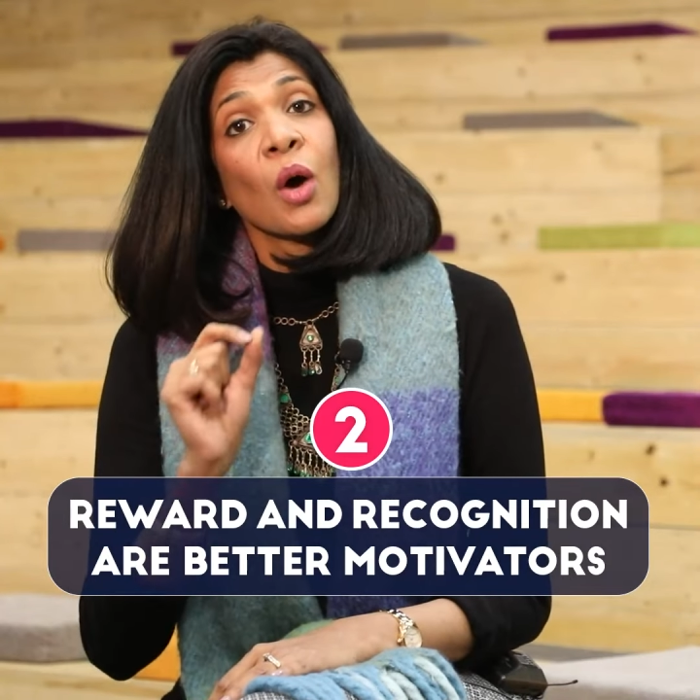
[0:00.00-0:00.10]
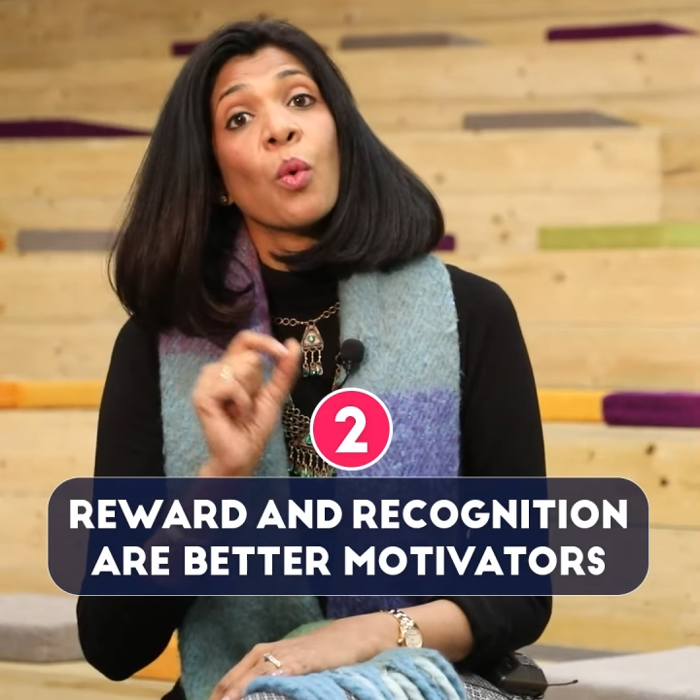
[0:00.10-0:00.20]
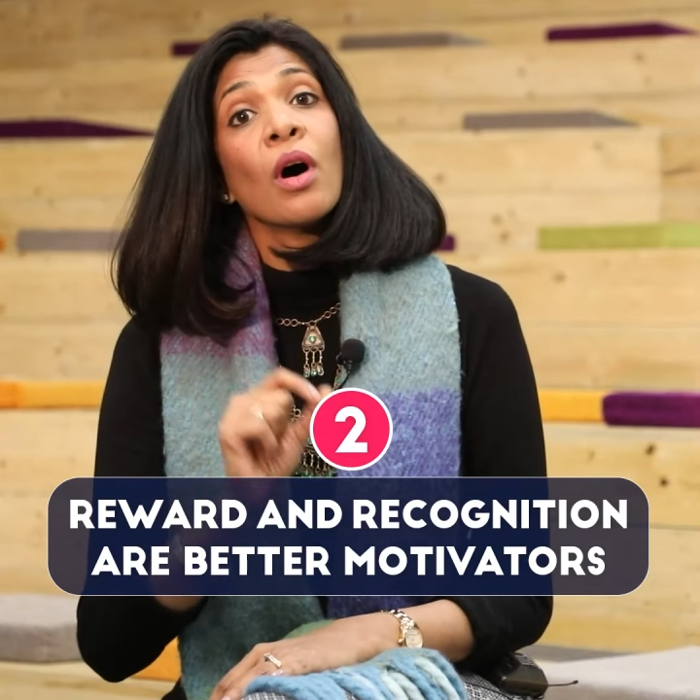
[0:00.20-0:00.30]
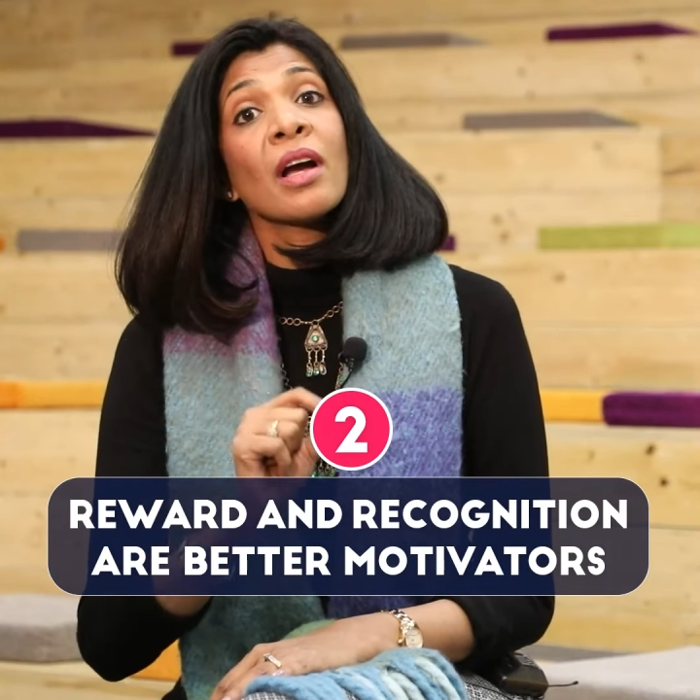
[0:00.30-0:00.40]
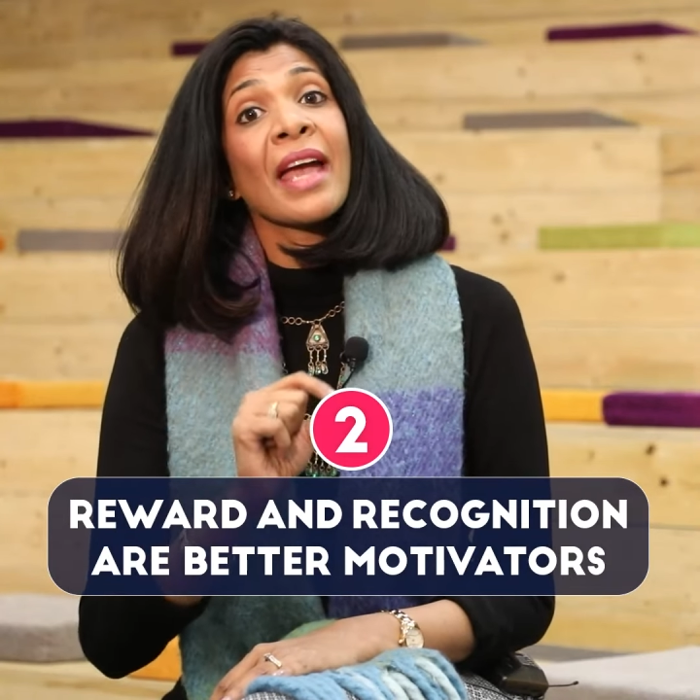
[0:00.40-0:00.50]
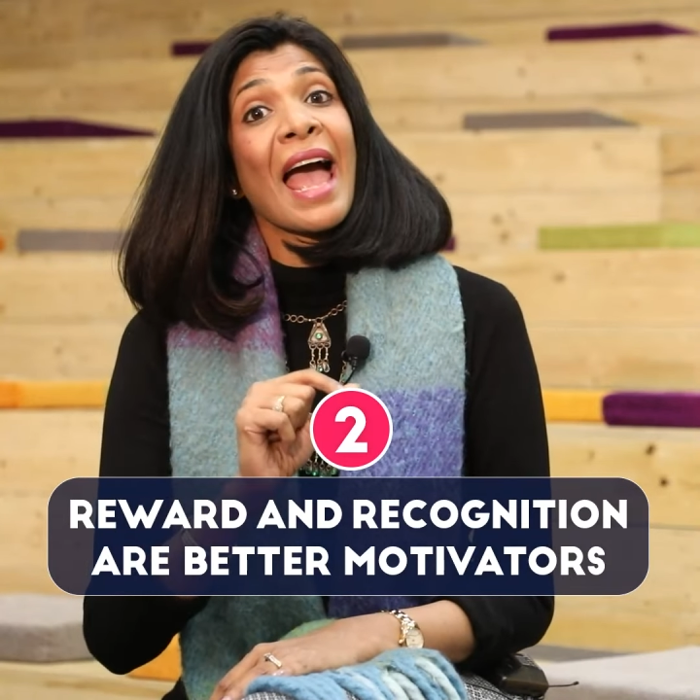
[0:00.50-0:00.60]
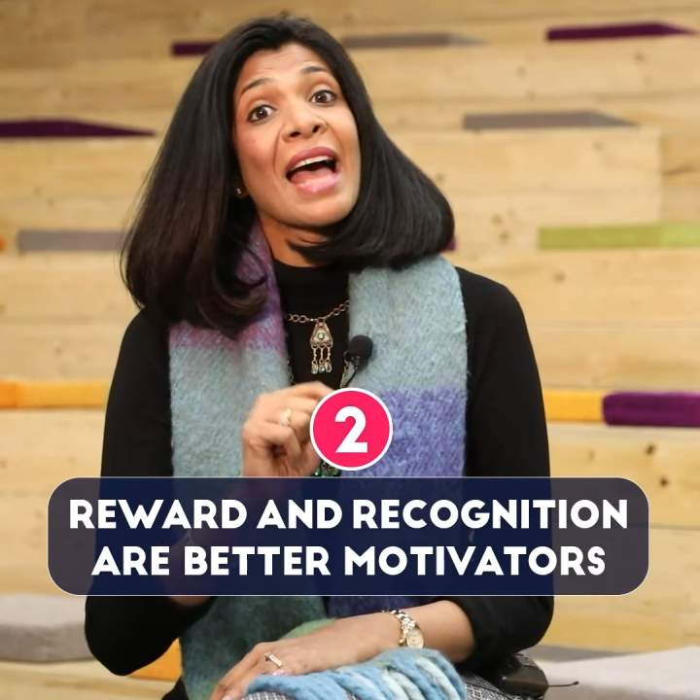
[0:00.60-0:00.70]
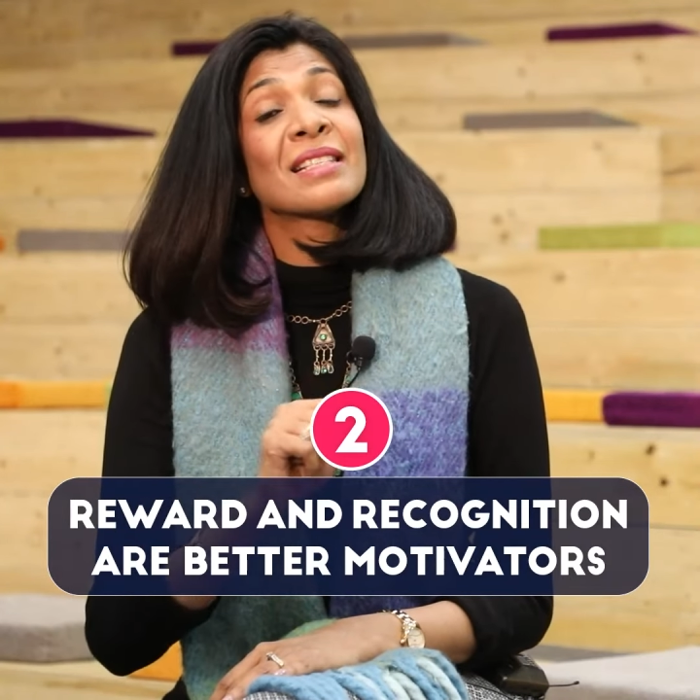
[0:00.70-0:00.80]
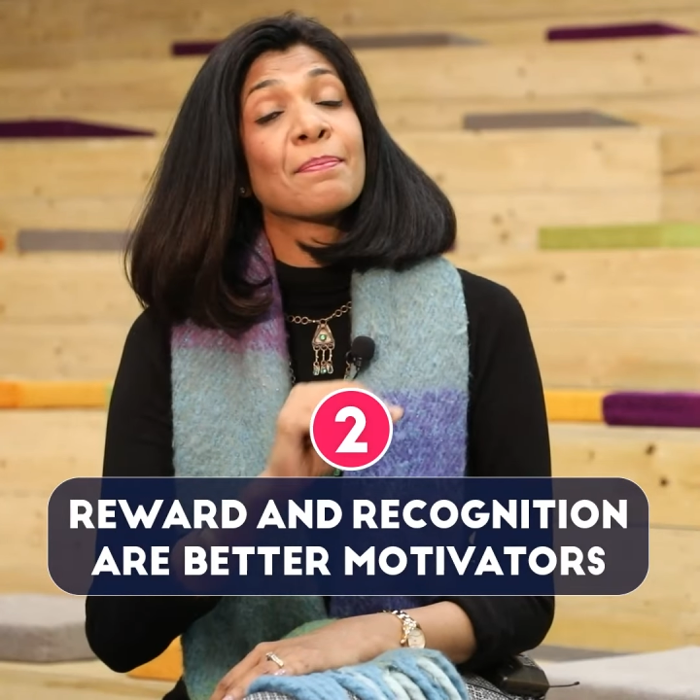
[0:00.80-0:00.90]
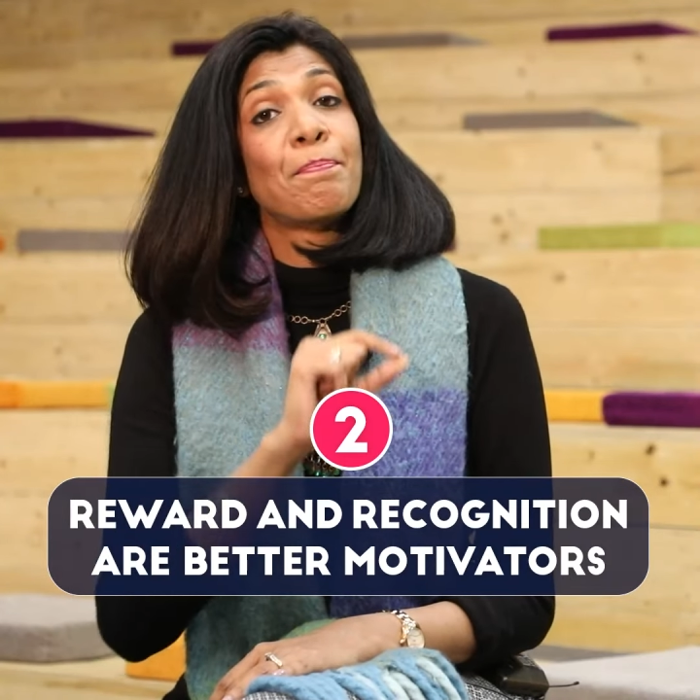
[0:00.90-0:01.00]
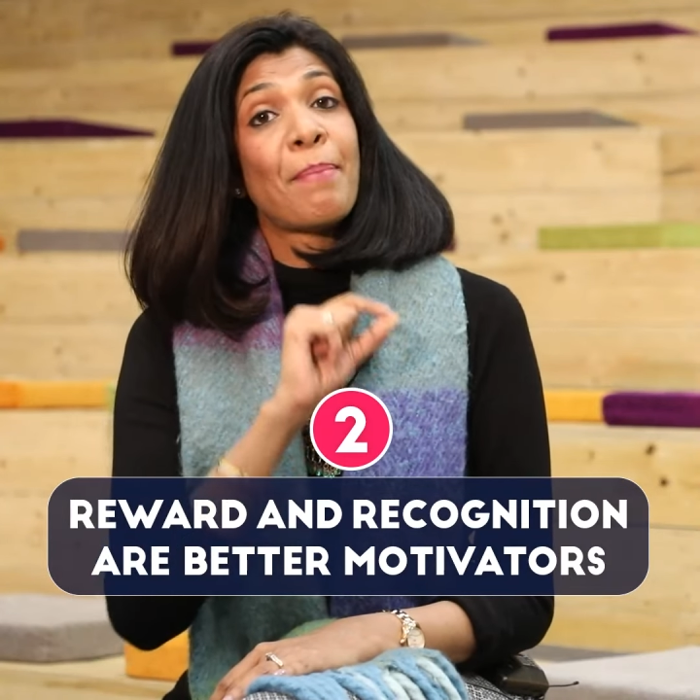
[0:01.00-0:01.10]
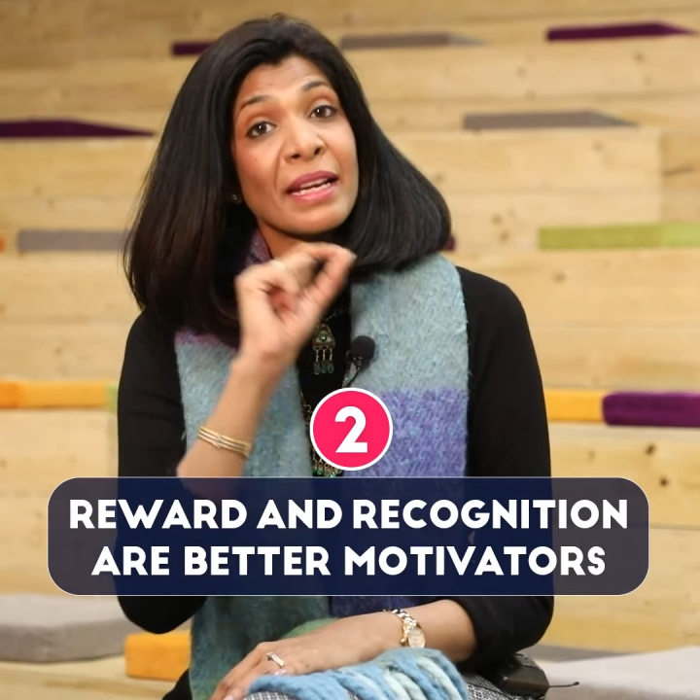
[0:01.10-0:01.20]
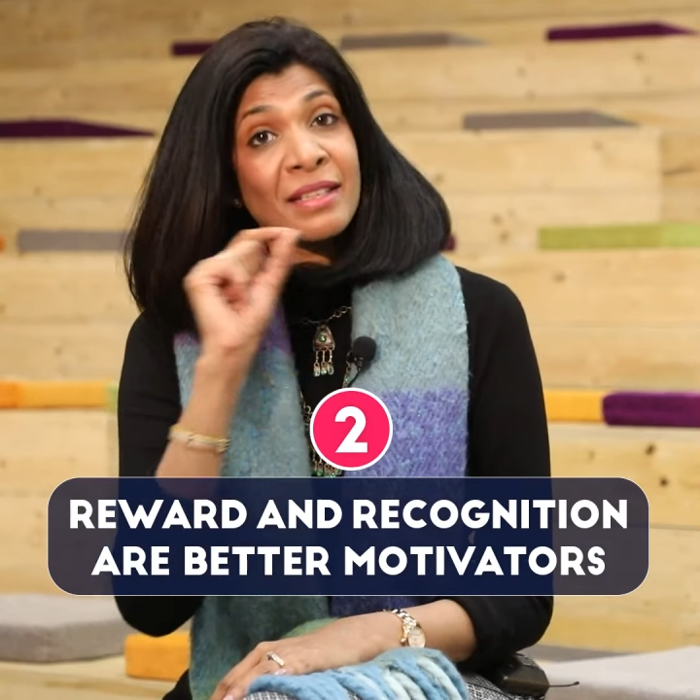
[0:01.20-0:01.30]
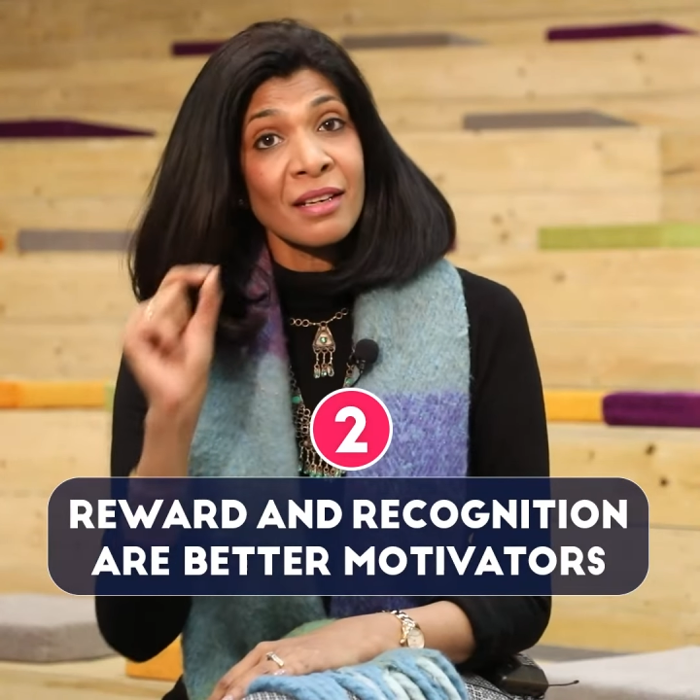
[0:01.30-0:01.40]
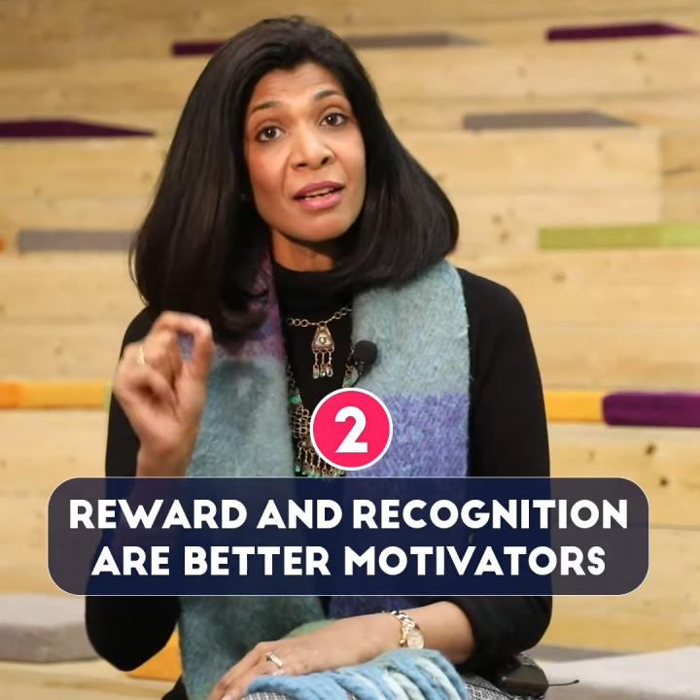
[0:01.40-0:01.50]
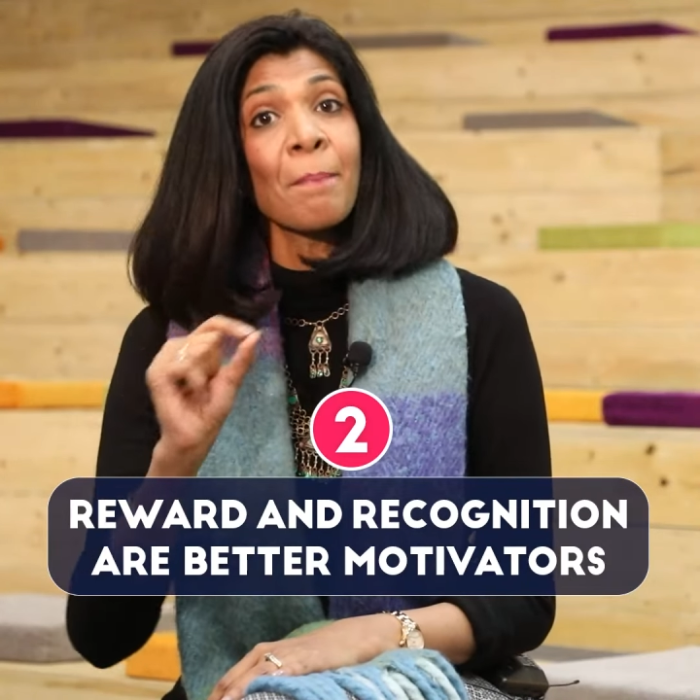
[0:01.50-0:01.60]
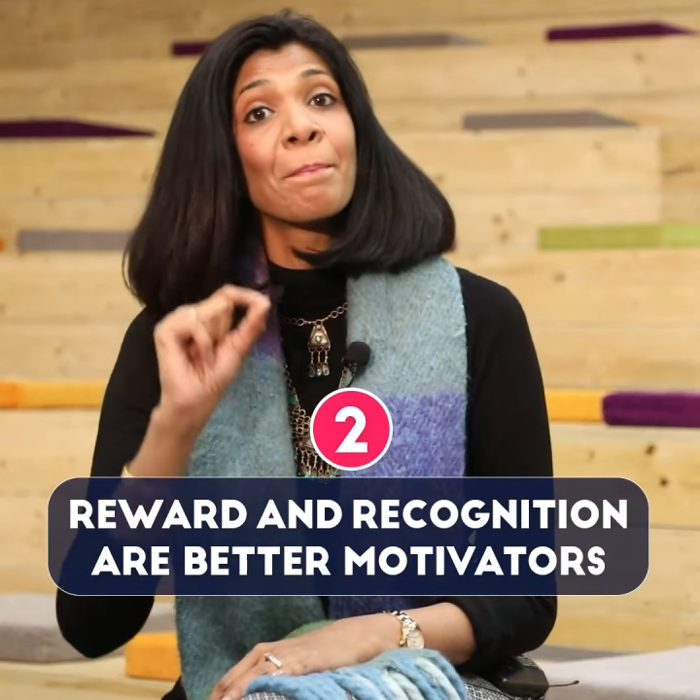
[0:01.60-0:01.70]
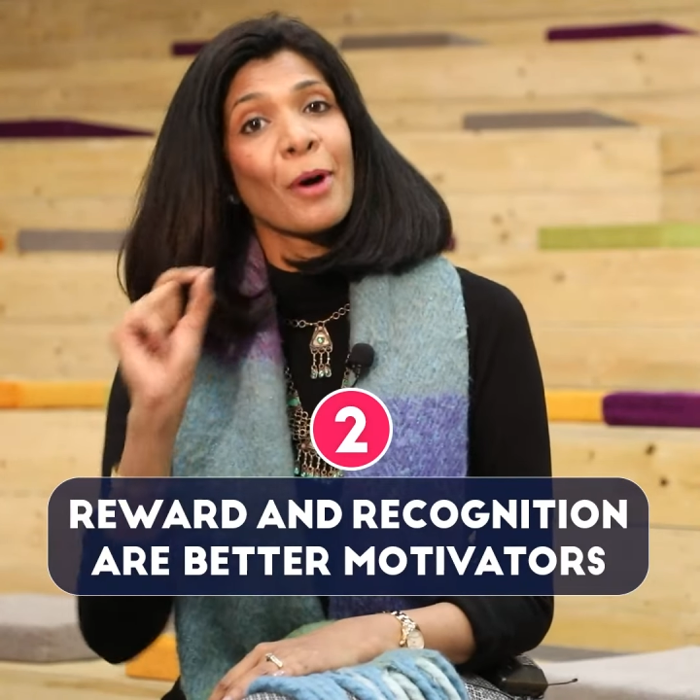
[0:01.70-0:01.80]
work as better